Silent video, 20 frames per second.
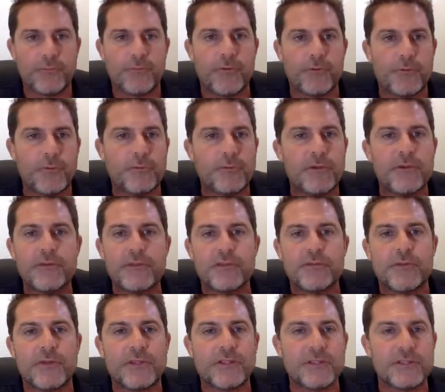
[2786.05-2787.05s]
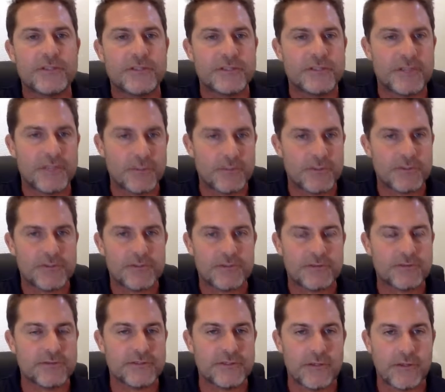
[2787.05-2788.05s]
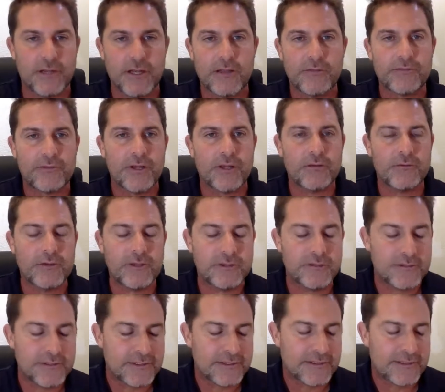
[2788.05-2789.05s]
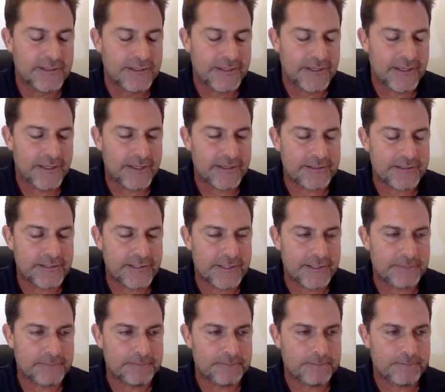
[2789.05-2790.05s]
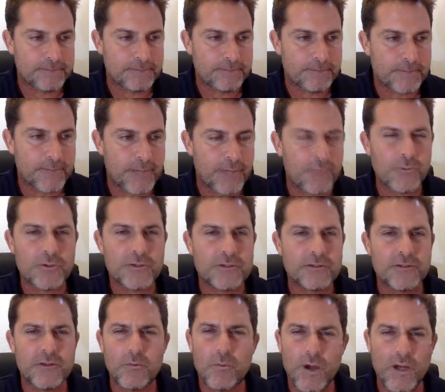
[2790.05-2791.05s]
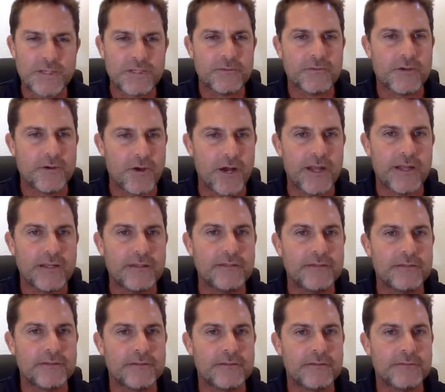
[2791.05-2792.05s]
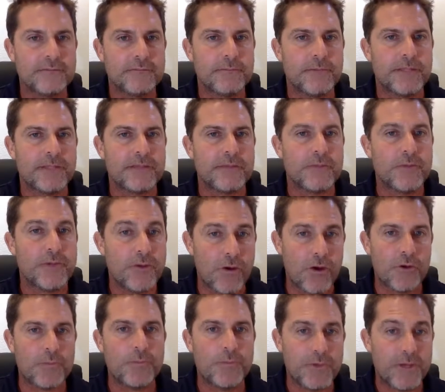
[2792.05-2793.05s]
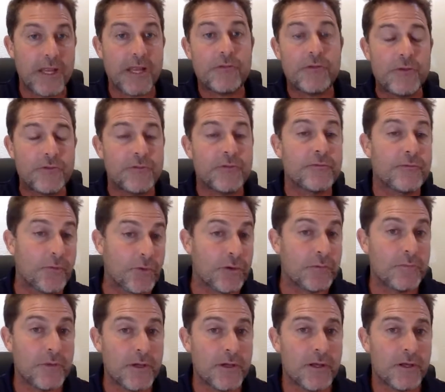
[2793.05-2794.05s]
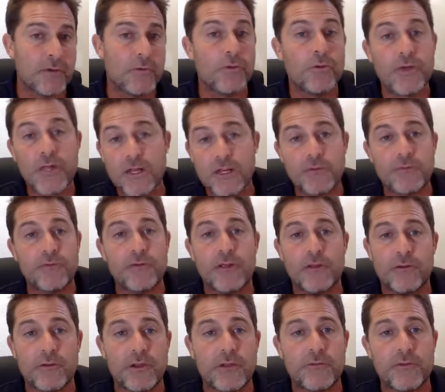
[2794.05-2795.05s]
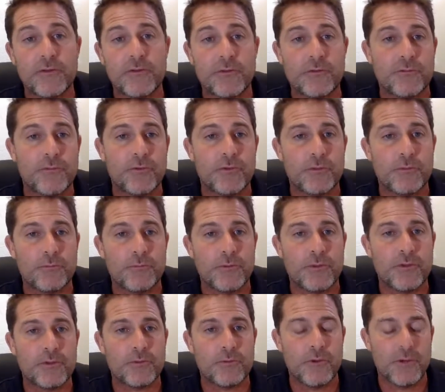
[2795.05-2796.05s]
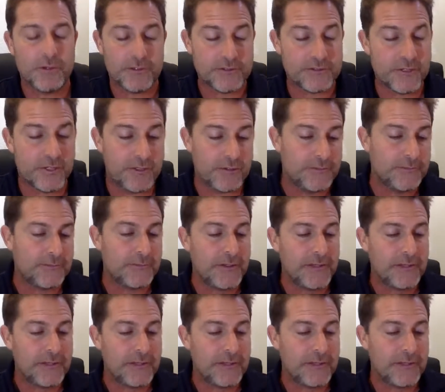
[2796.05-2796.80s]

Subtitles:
from the previous vintages, there was still left over. And I thought the wines are great, but we can't put everything for the Merlot or everything for the Pinot Noir. So